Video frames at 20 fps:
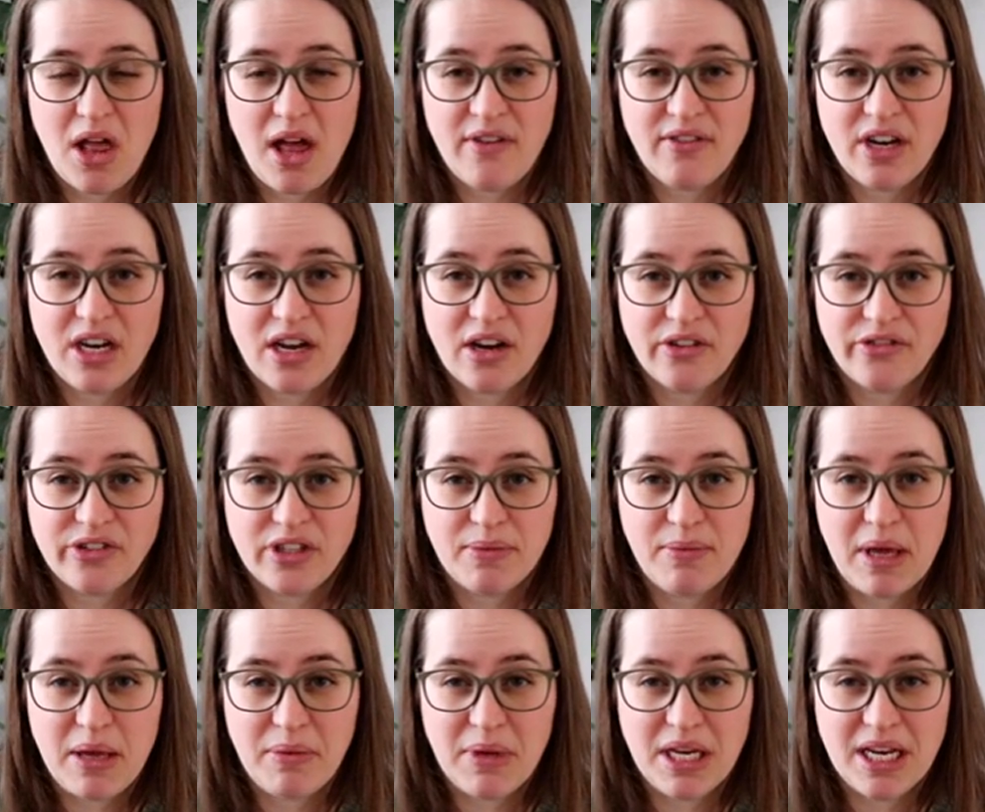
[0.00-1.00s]
have enough to
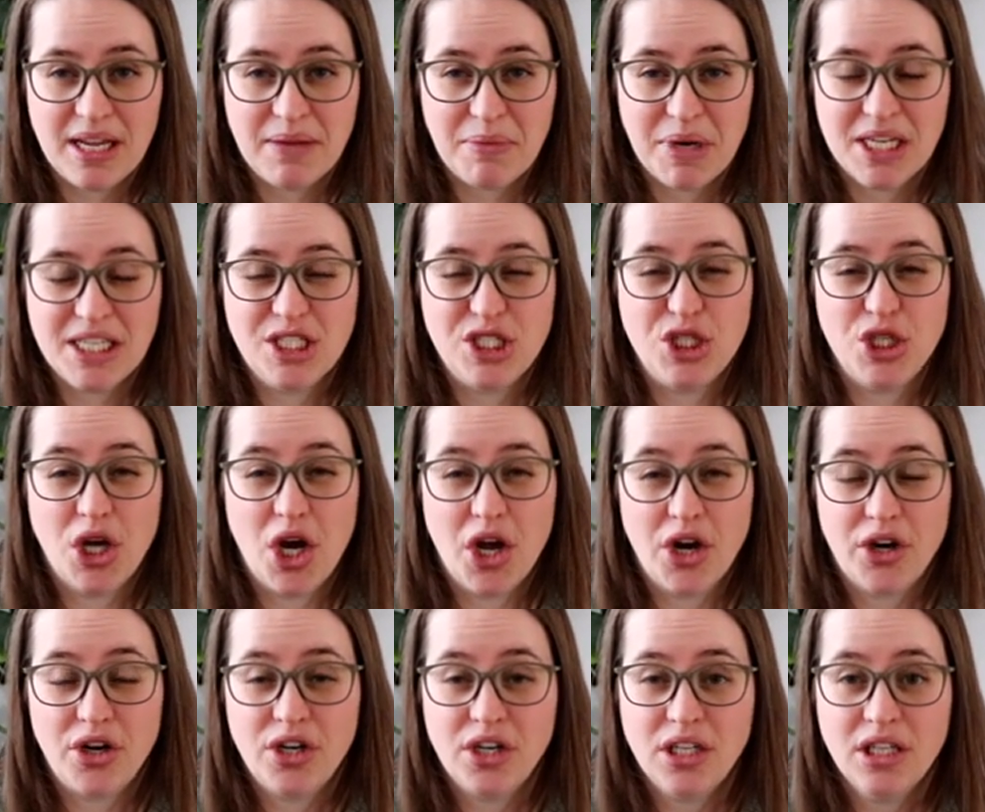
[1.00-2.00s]
maybe knit my
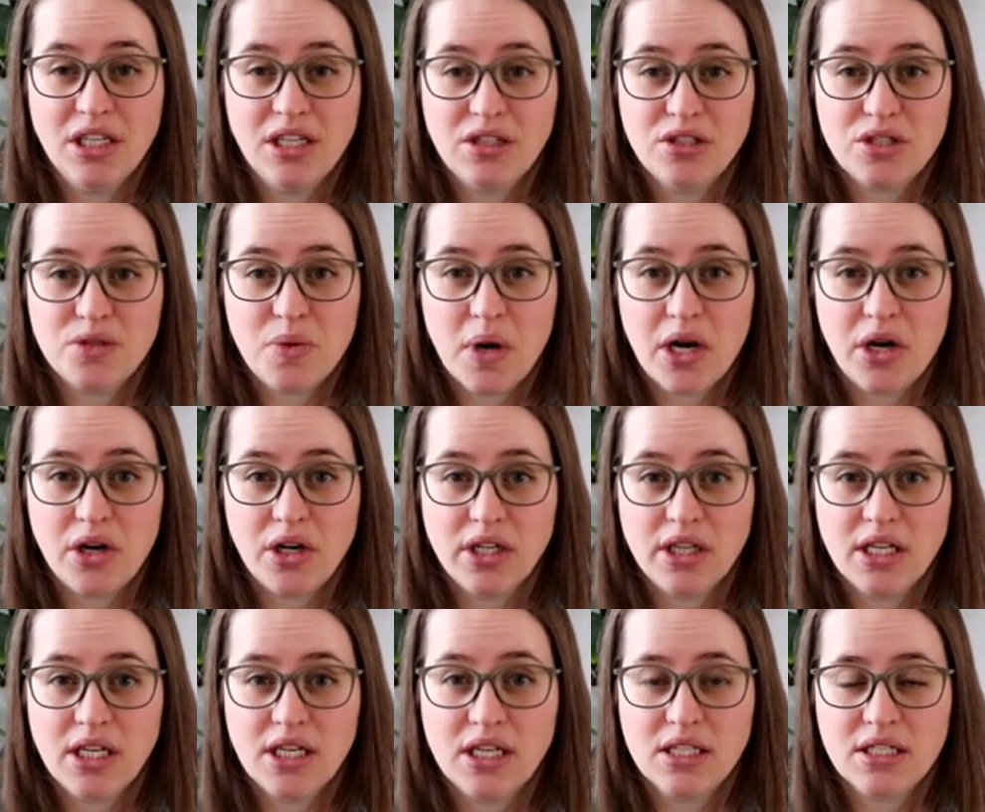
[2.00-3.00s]
daughter a little sweater in
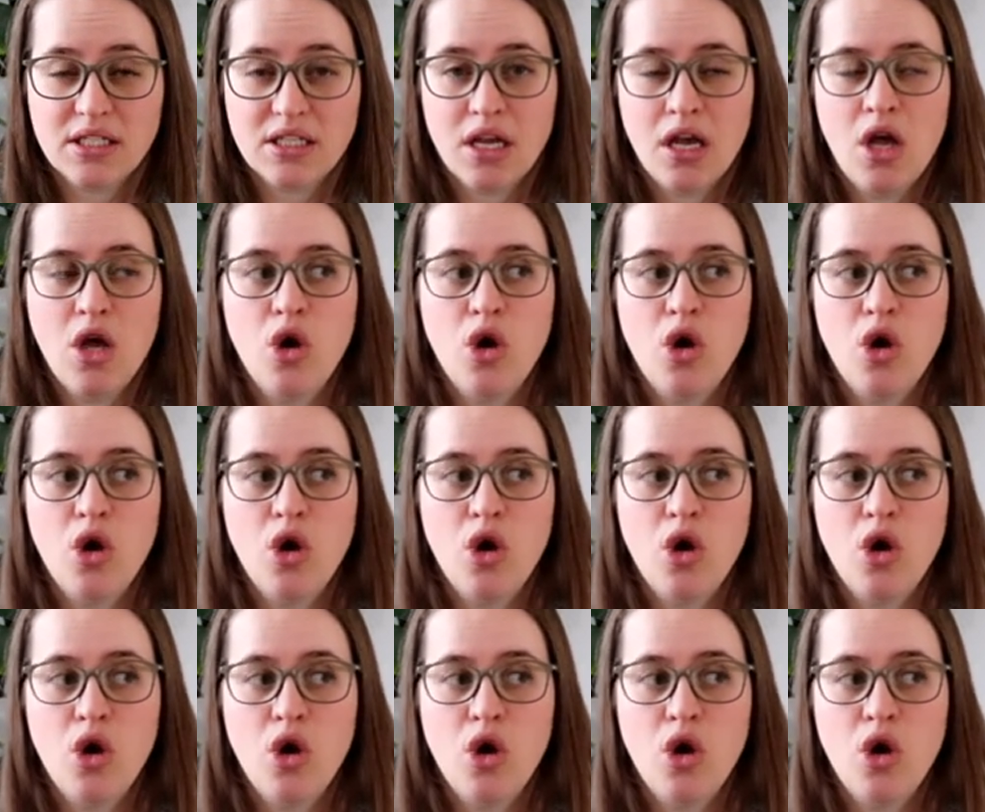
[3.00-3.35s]
this,